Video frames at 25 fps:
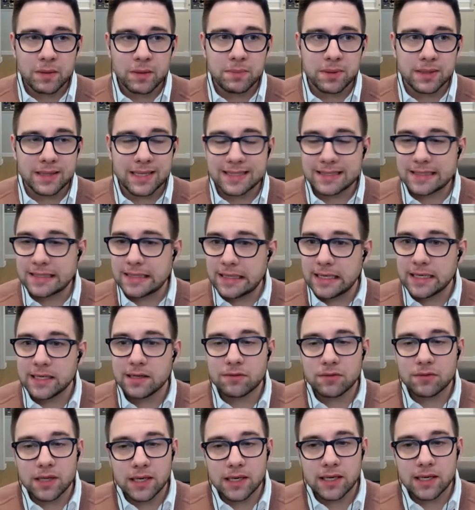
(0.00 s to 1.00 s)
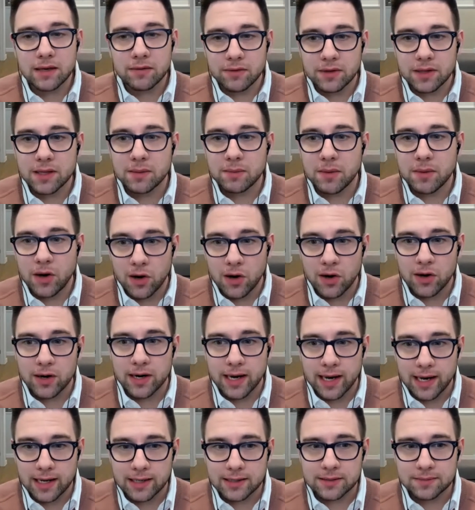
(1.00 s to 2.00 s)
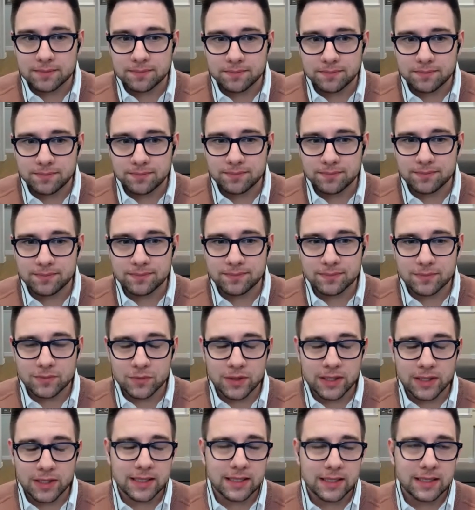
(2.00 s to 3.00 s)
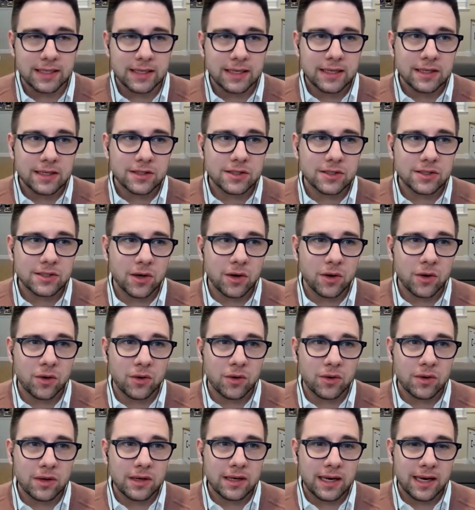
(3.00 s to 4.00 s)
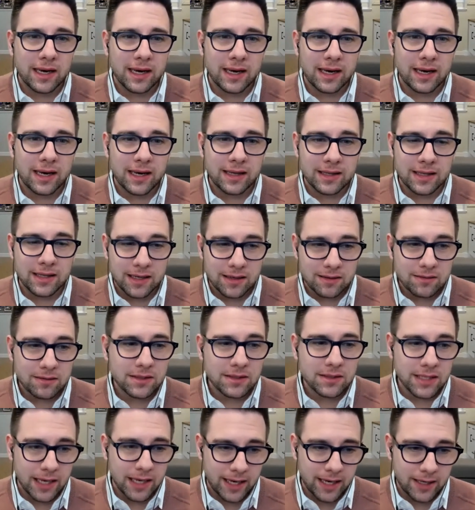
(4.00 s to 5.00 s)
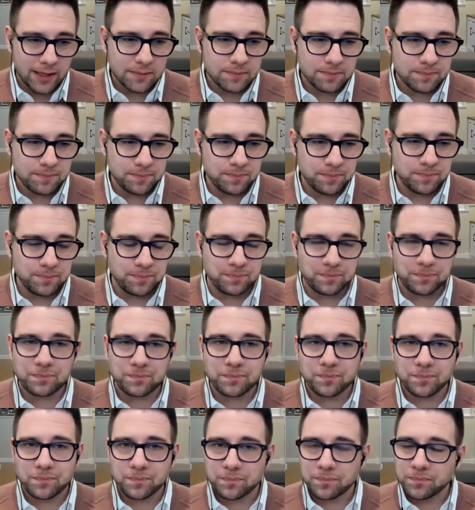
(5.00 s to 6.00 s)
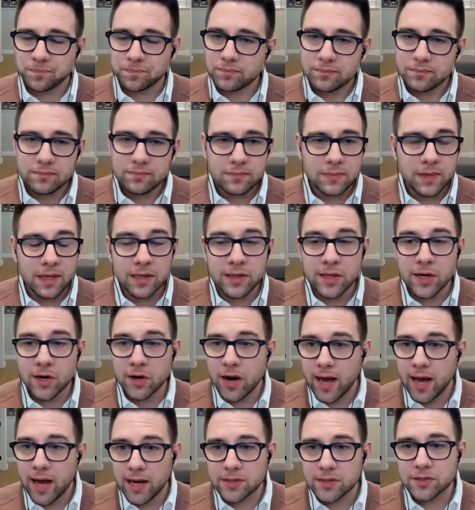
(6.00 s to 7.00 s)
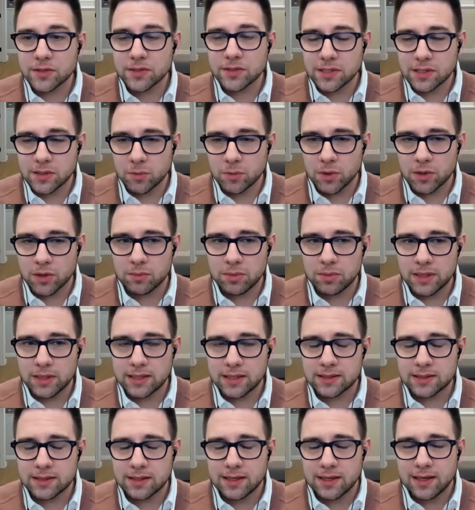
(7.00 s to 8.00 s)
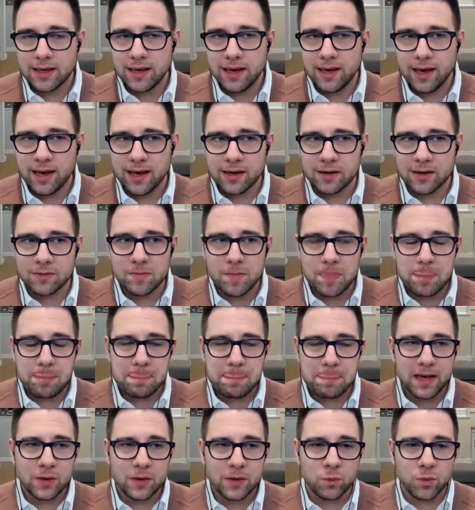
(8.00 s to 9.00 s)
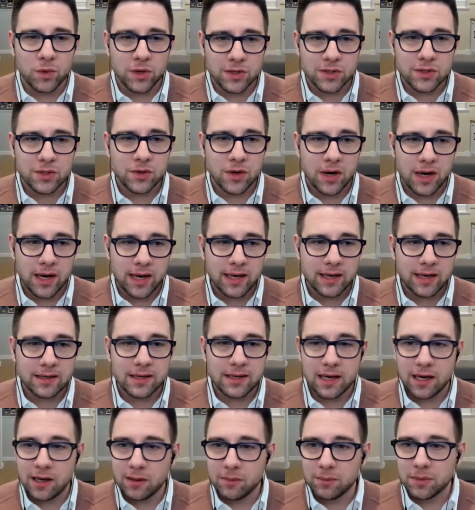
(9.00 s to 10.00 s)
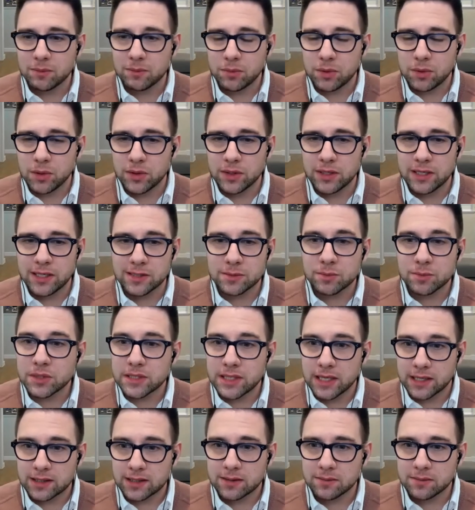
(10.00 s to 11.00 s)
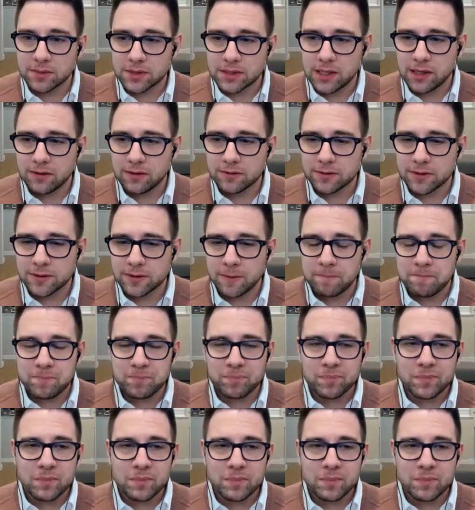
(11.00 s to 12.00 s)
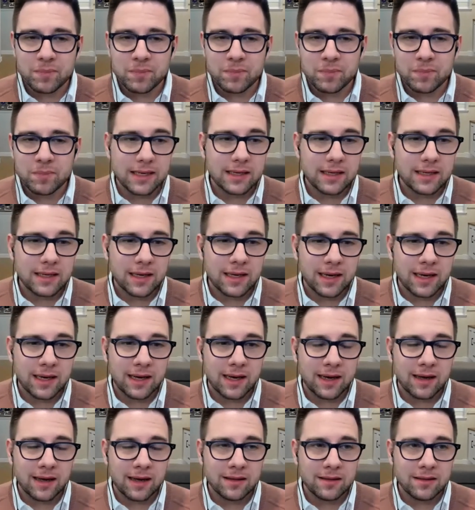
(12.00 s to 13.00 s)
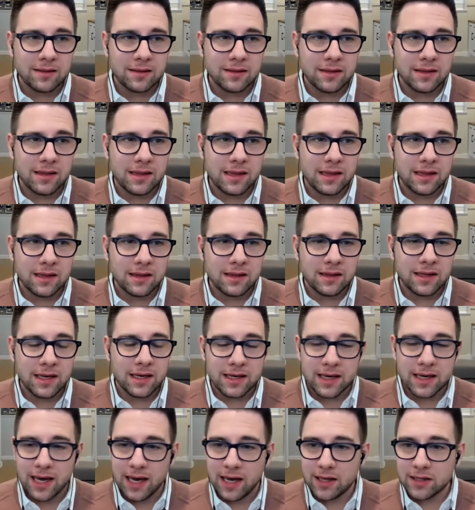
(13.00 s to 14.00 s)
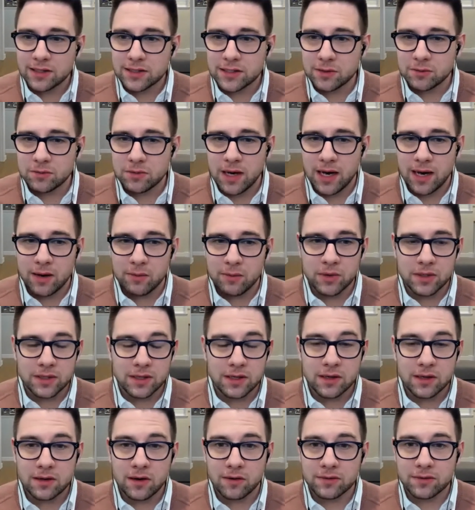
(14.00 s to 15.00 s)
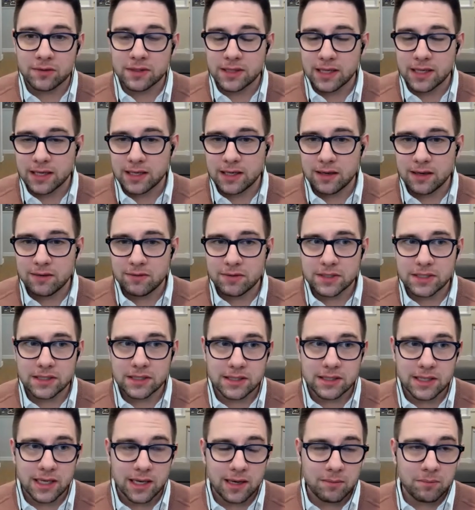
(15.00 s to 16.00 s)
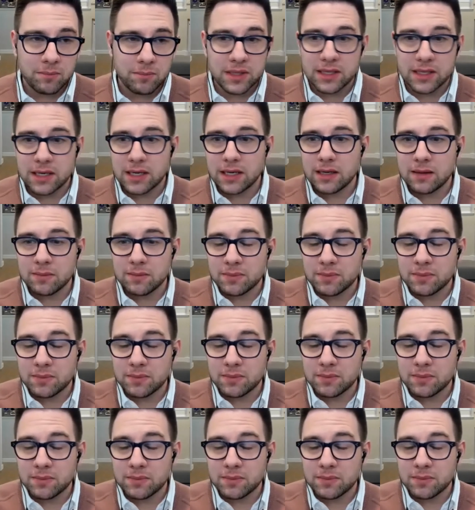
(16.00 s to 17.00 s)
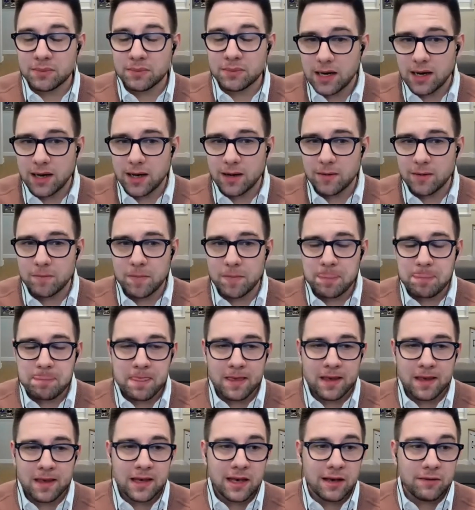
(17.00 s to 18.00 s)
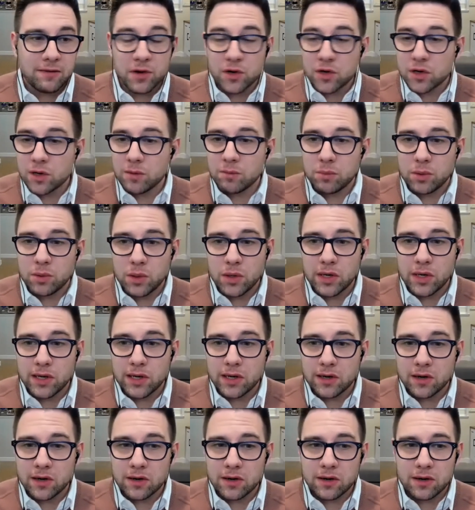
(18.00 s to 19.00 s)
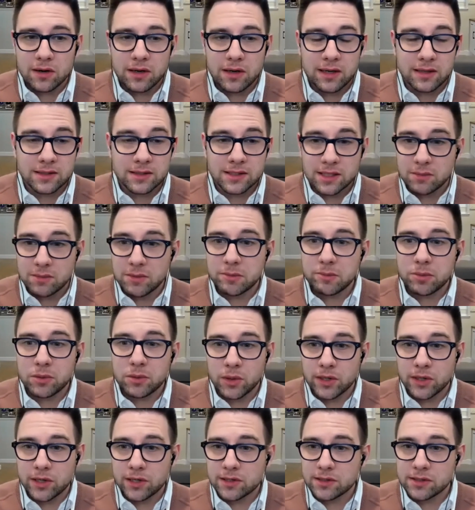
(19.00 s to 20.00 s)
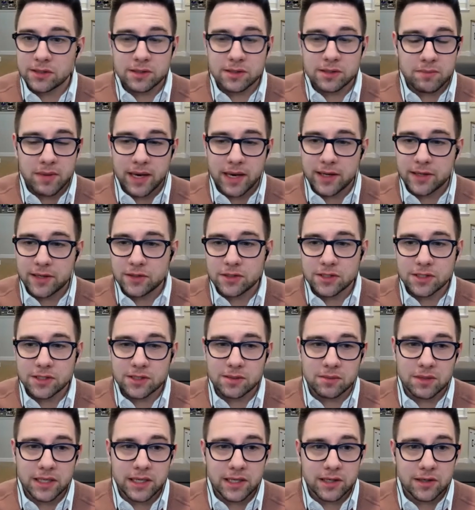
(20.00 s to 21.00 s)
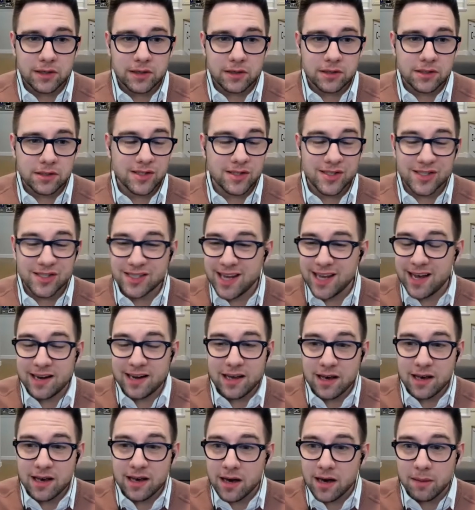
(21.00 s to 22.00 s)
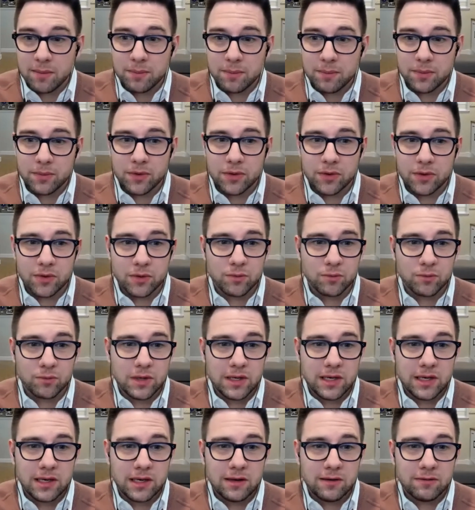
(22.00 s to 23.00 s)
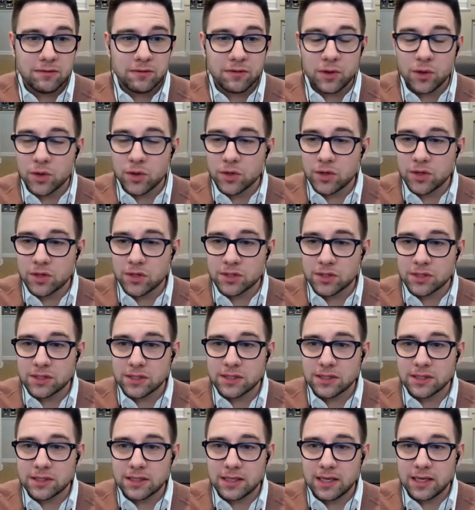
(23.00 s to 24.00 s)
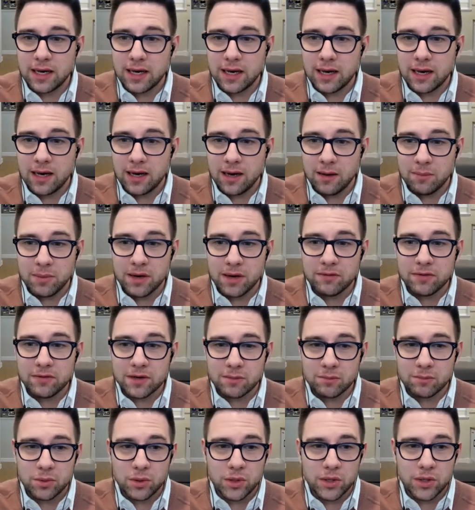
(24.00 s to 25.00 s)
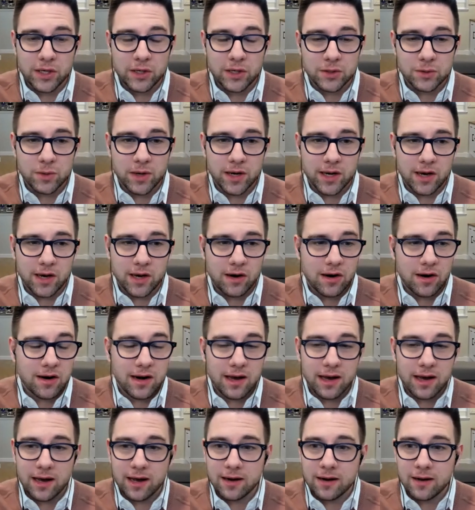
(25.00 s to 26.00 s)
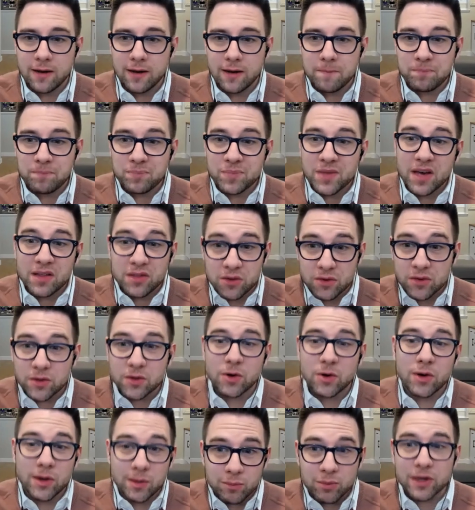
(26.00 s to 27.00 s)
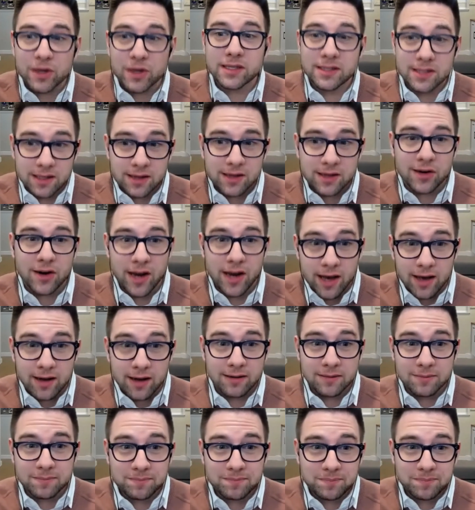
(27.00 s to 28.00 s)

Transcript: But that's kind of like giving them a hard hat, right? So uh, at the end of the day, there are hazards in the workplace, and. And we're trying to help employees protect themselves. But uh, the, the analogy I would often then give is to say, but, but at the same time, if you're an employer, and some employers, some managers, some leaders, they're standing up three floors uh, above an employee who's wearing a hard hat, and they're throwing bricks at their head.